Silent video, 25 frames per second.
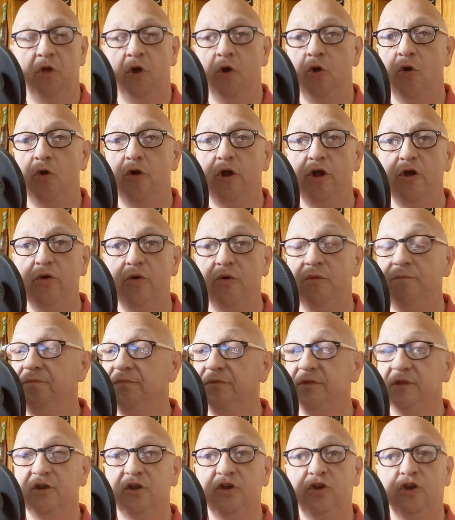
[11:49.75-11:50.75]
Who knew?
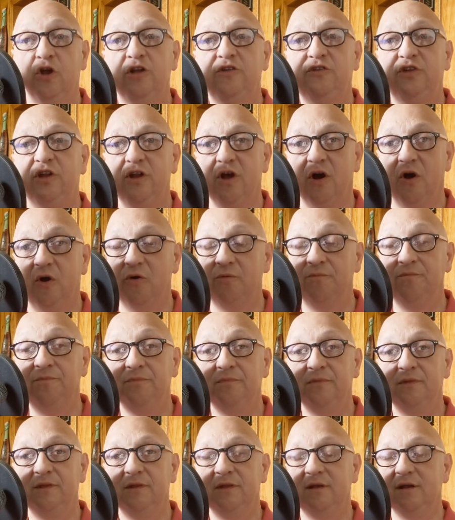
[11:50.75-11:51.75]
Good to know.
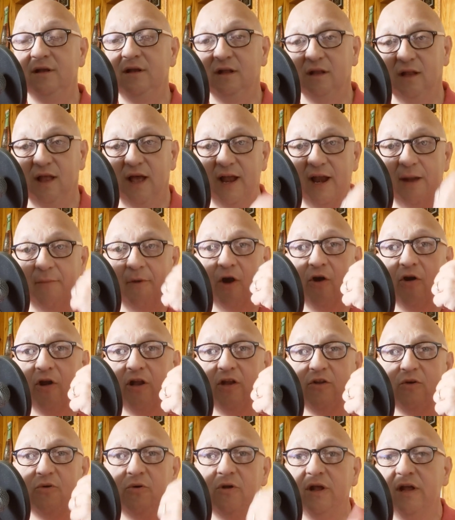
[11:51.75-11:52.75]
Glad I'm already
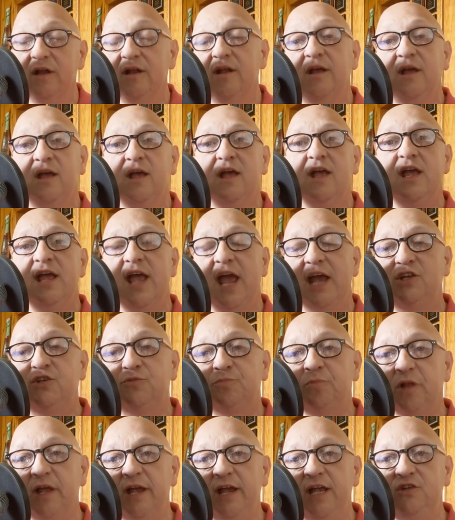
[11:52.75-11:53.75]
doing it.
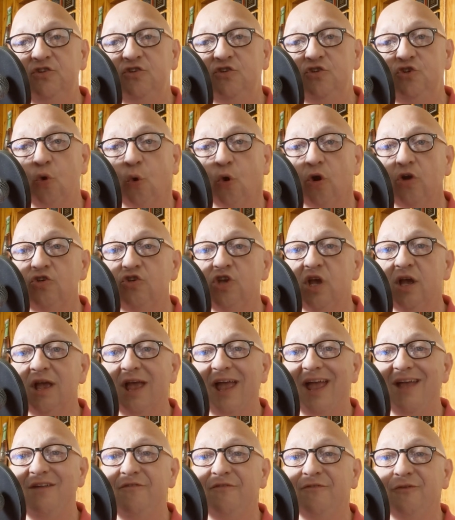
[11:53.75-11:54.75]
Explains Georgia
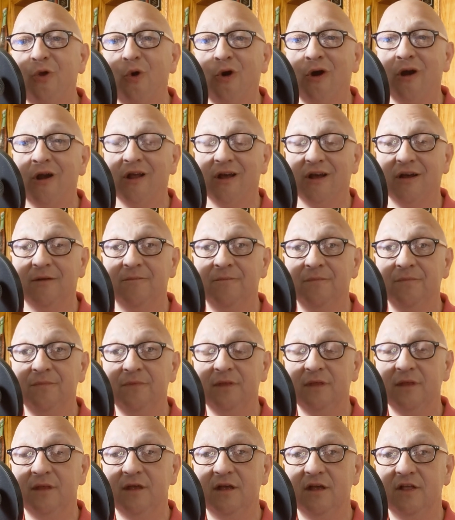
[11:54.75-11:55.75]
and Florida,
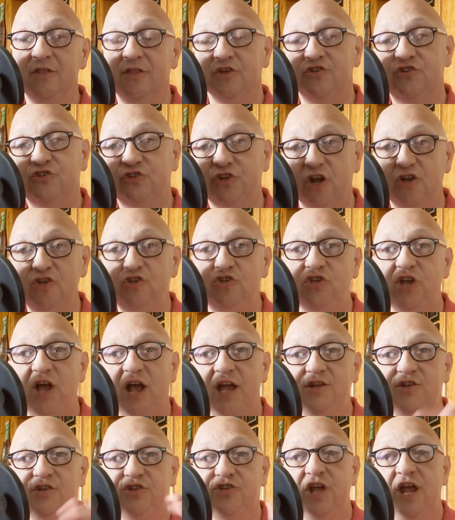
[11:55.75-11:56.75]
the
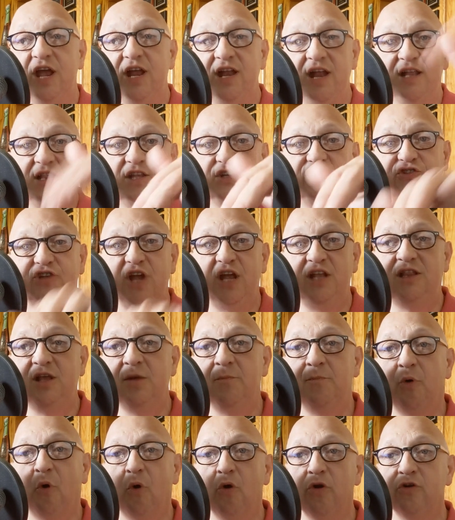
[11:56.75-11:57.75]
Sunshine State and the state
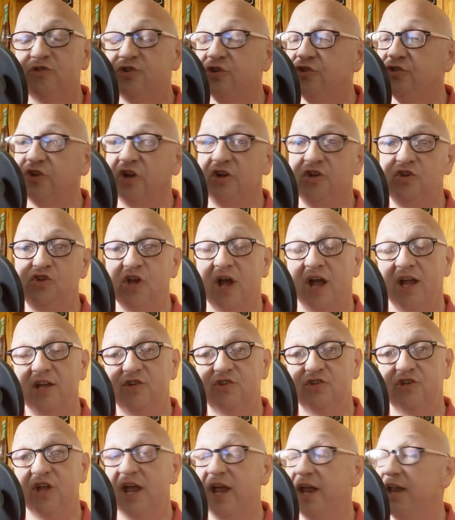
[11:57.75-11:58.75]
that borders a Sunshine
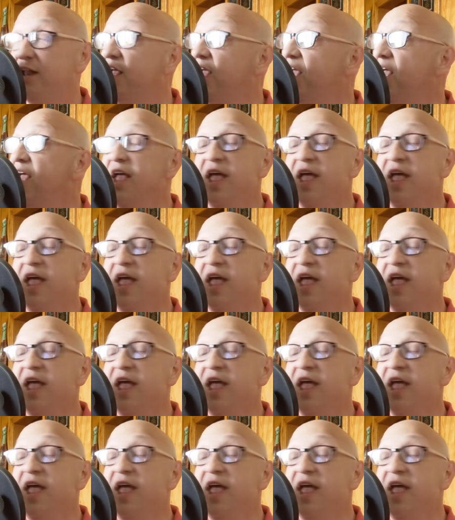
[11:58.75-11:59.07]
State.